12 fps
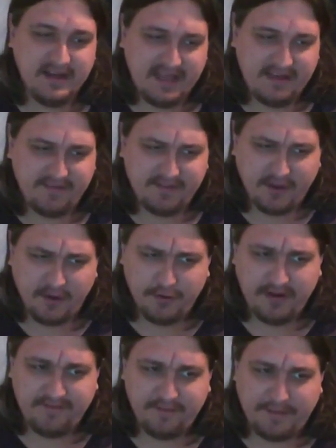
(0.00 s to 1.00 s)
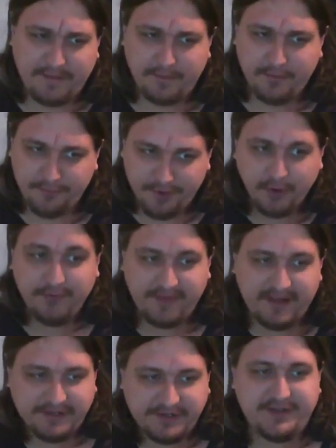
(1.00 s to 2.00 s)
Even though even people who know
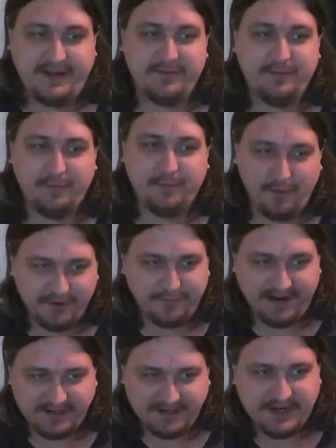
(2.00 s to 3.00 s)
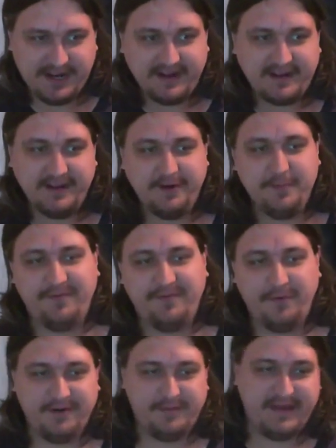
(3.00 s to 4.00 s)
their shit will want to recheck, you know,
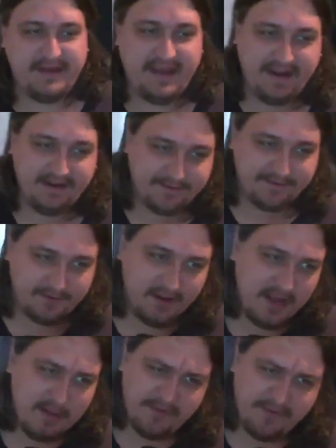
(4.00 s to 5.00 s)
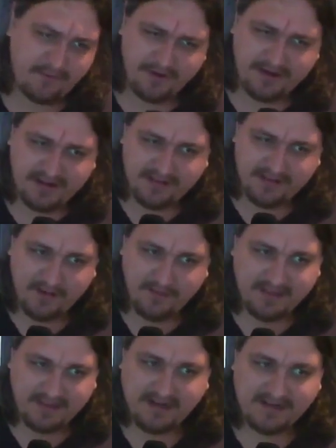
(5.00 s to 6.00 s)
before a debate or before anything
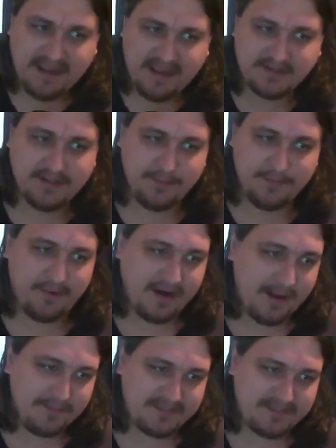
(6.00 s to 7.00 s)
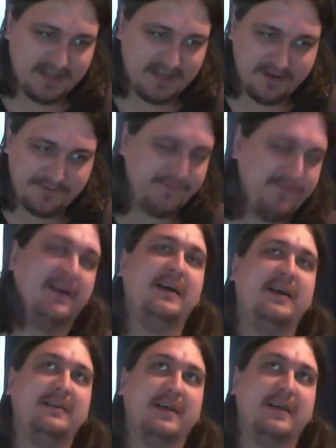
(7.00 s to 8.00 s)
where they need to actually bring up stuff
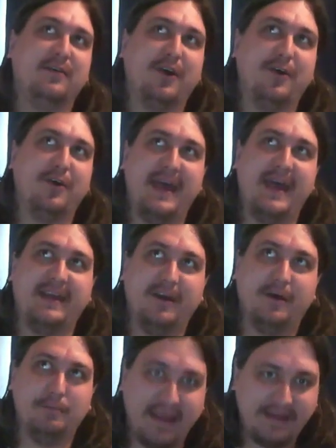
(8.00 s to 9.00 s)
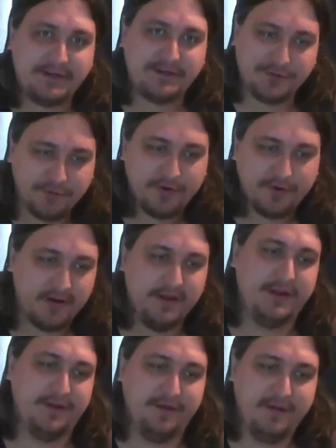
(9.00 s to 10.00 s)
they'll go back and they'll make sure
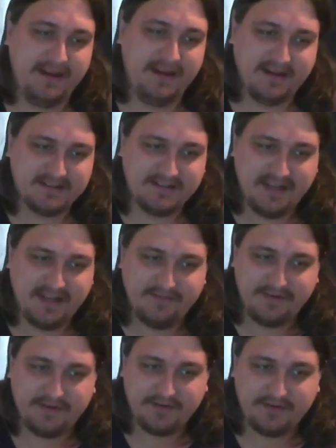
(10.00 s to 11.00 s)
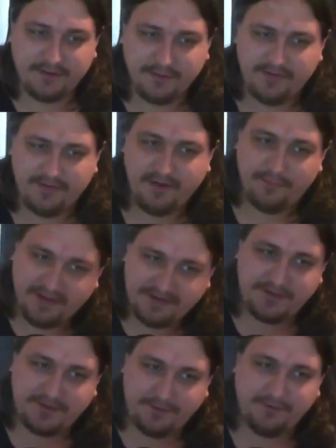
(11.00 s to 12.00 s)
you know he doesn't even do the
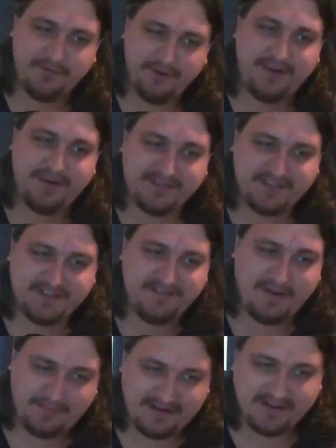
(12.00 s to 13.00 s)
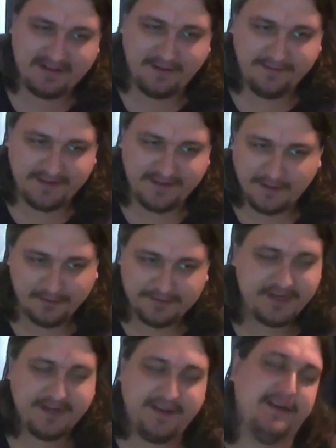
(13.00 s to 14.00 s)
original looking stuff up let alone the double
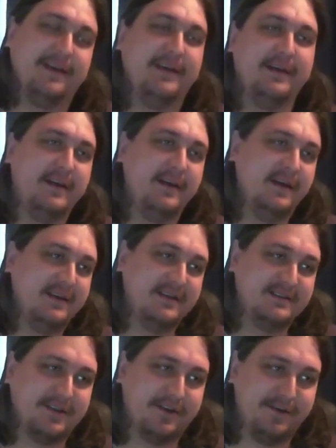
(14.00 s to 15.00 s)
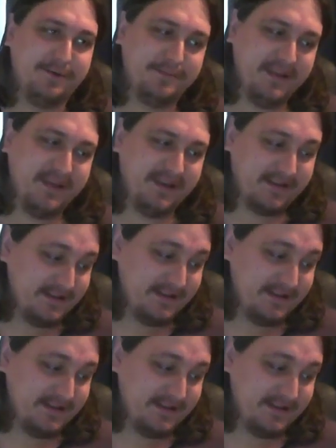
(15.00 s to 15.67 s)
checking so yeah